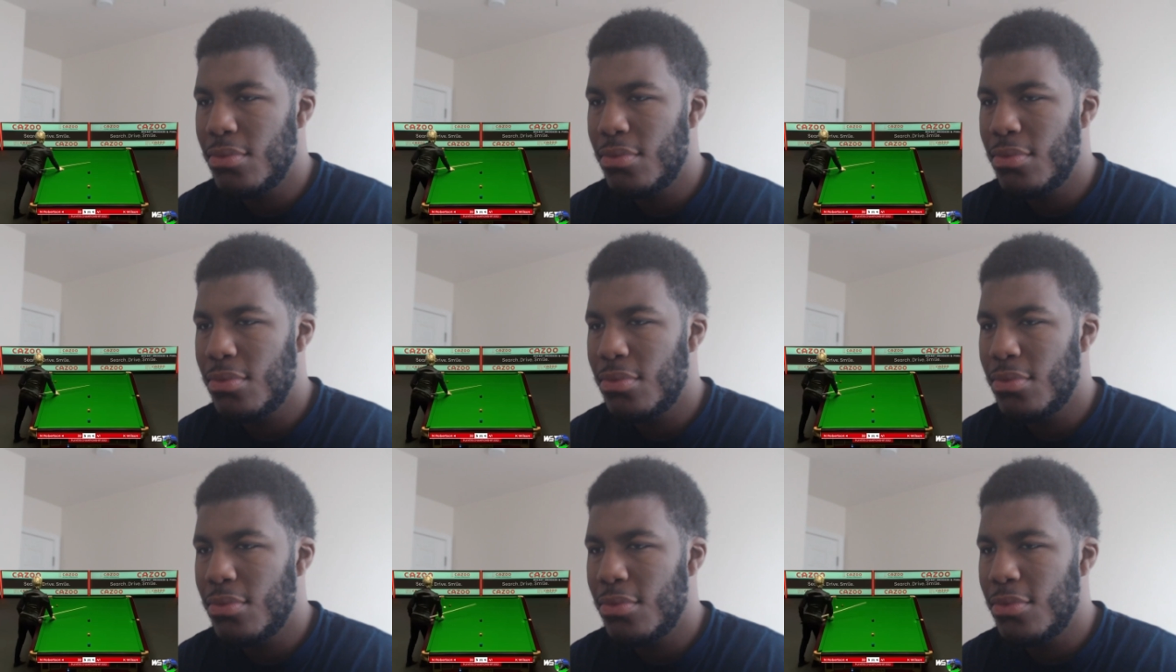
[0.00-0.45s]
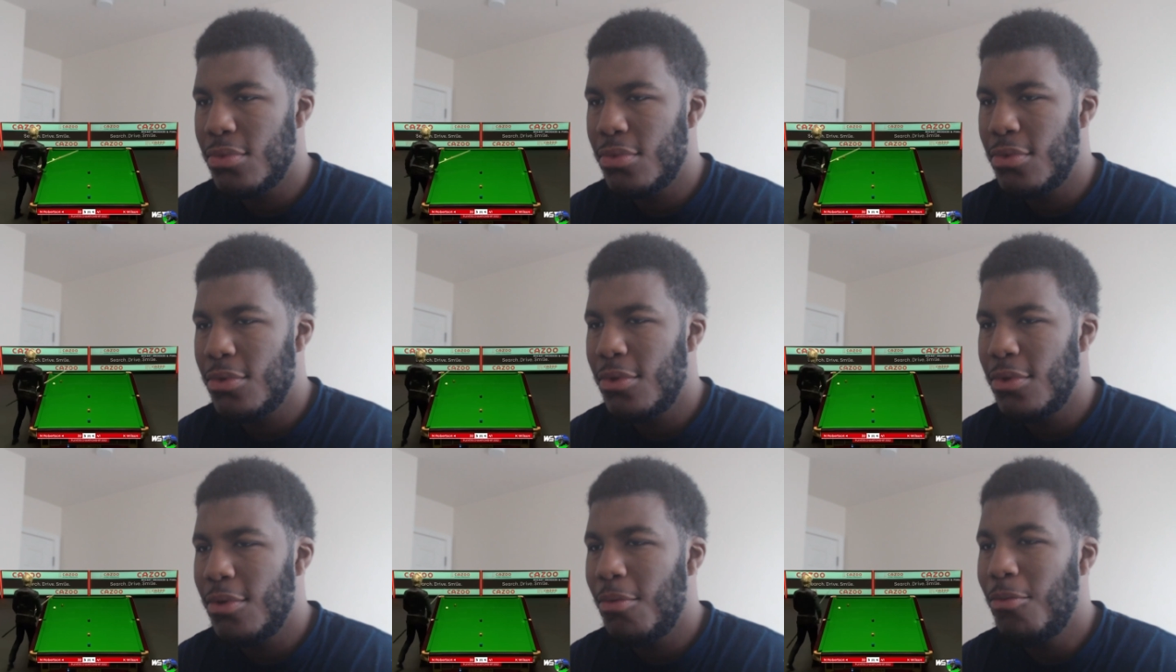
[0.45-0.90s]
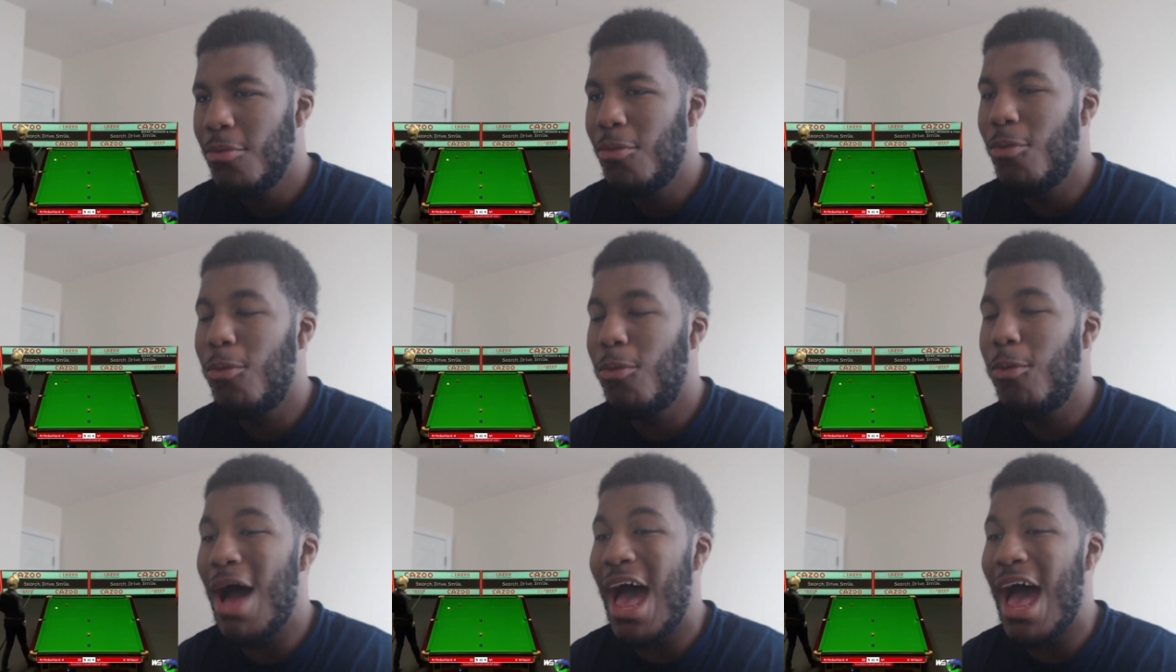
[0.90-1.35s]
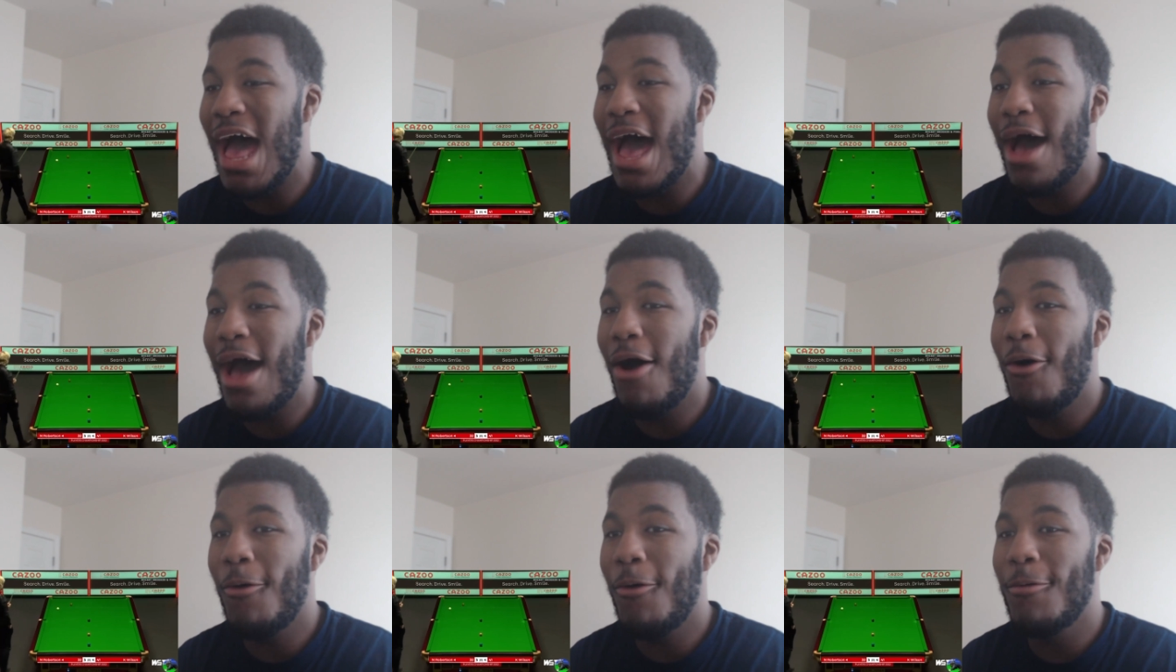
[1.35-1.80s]
Hold on.
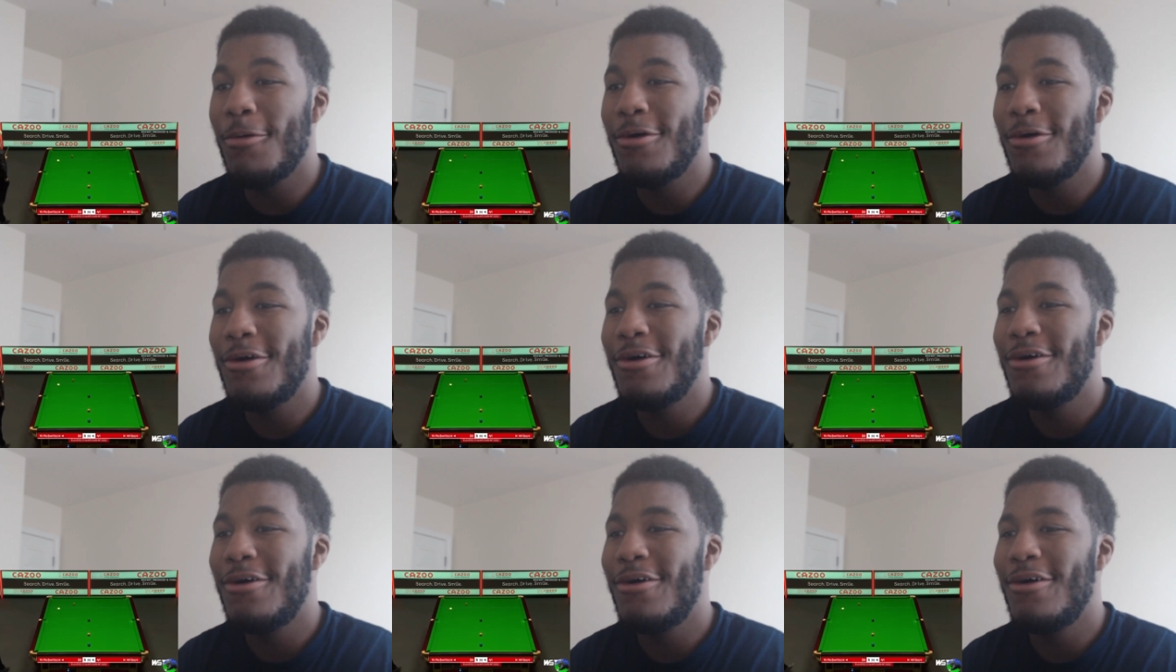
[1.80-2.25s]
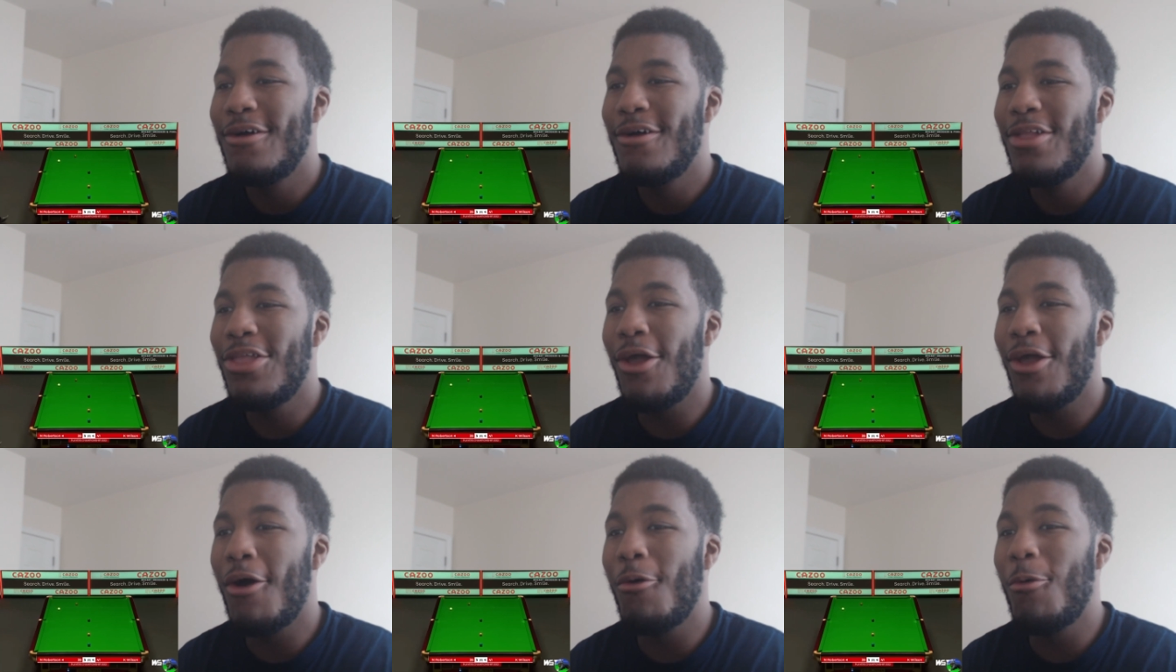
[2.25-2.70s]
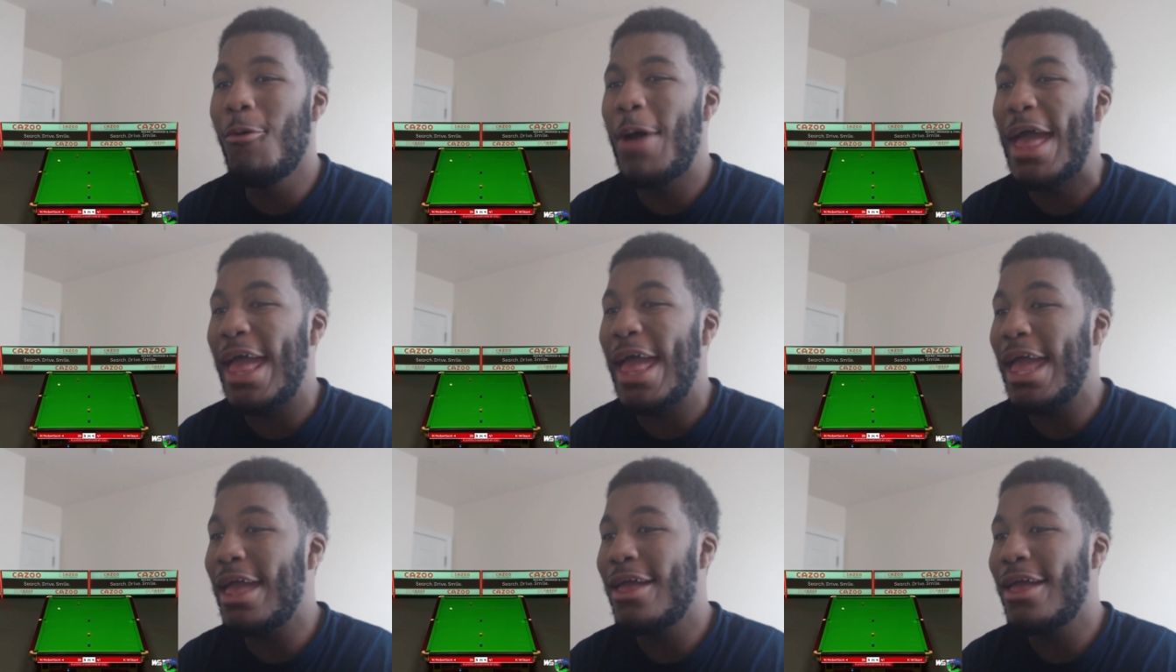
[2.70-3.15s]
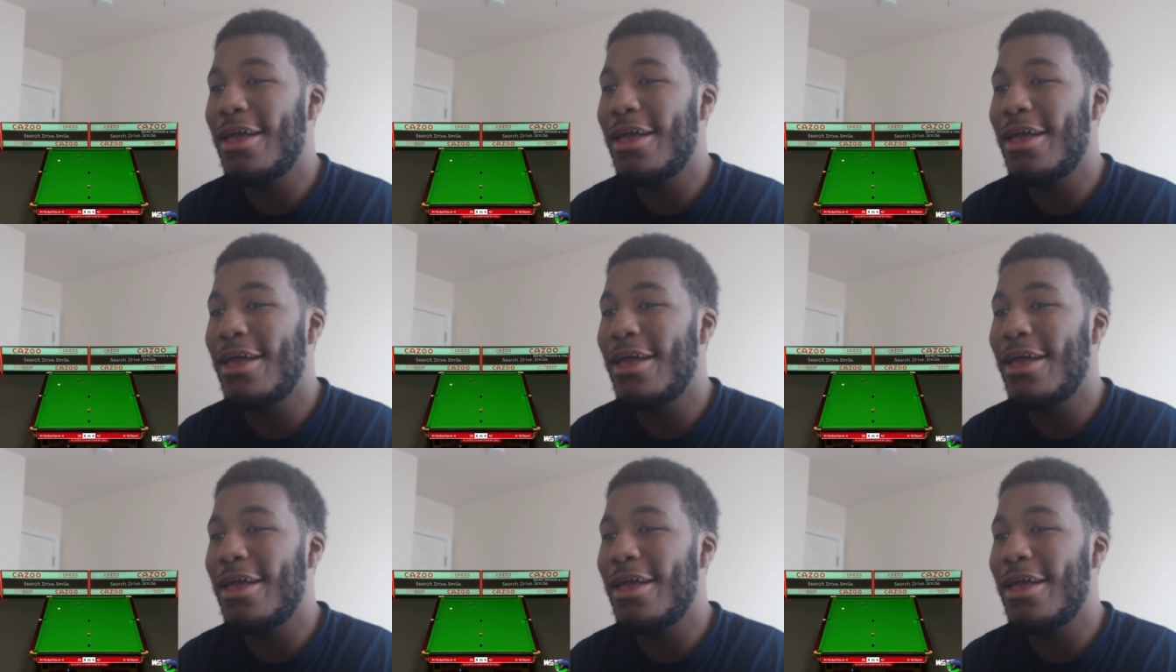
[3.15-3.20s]
Wow! No way.